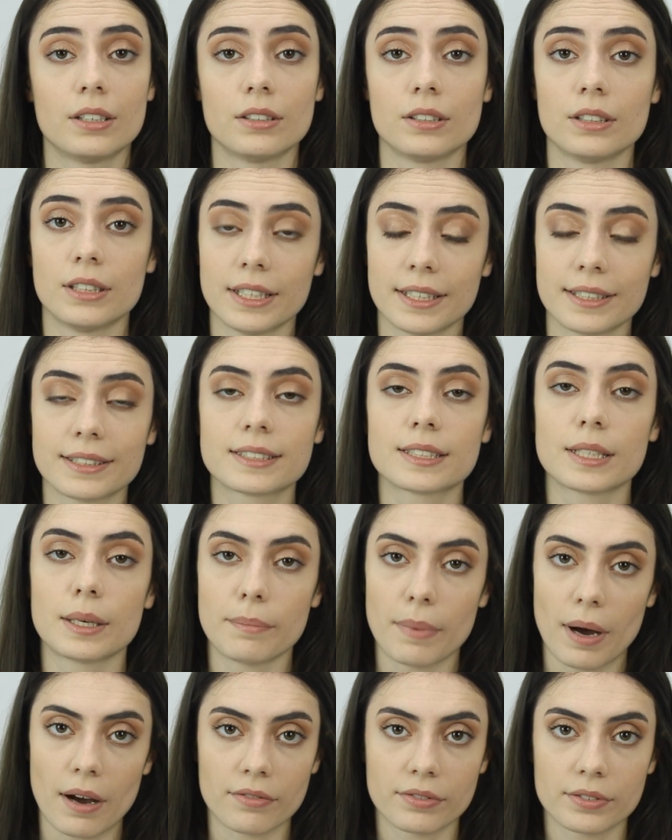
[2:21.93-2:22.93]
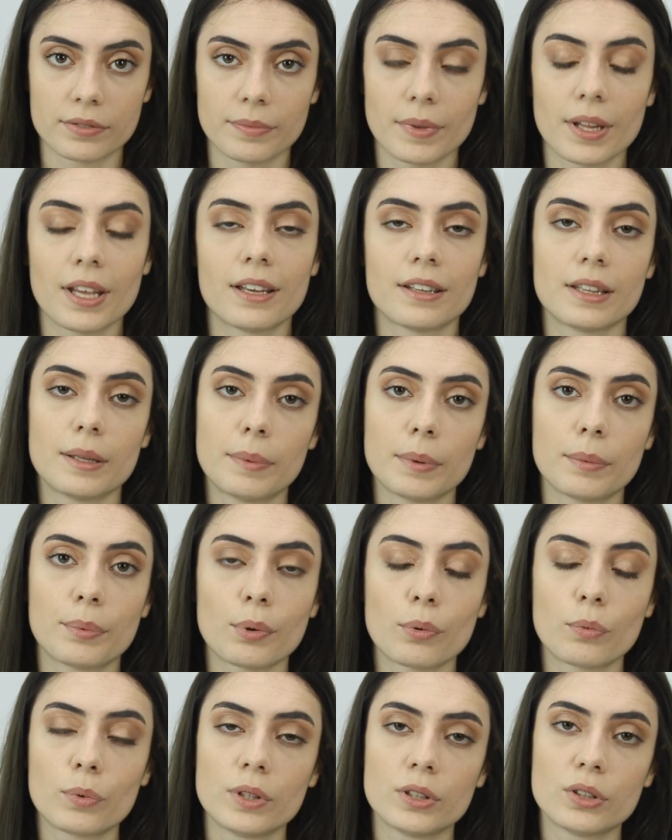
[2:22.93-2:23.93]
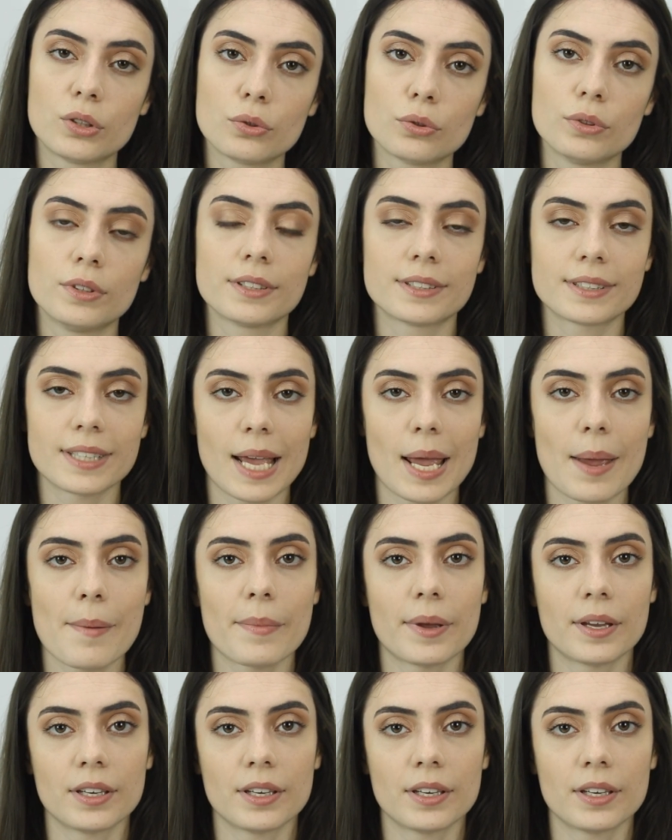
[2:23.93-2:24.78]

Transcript: links above. The people will do the same,